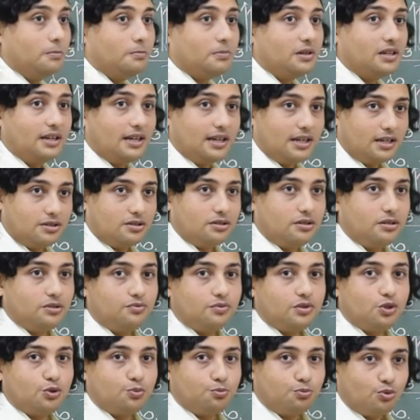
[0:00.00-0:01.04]
but later it
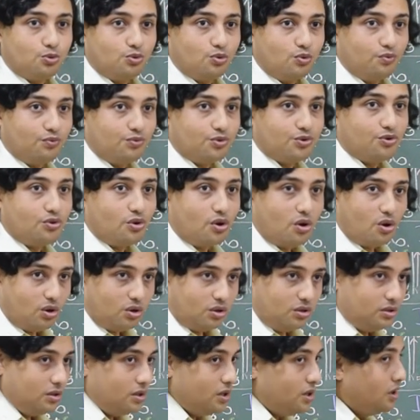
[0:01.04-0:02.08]
was proved
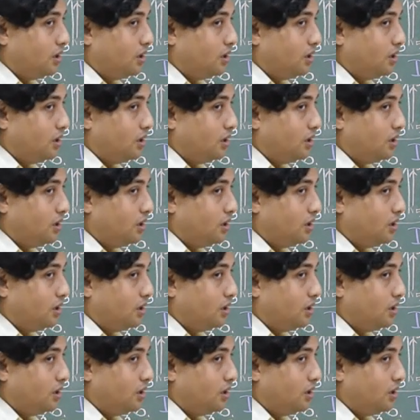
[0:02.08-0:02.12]
wrong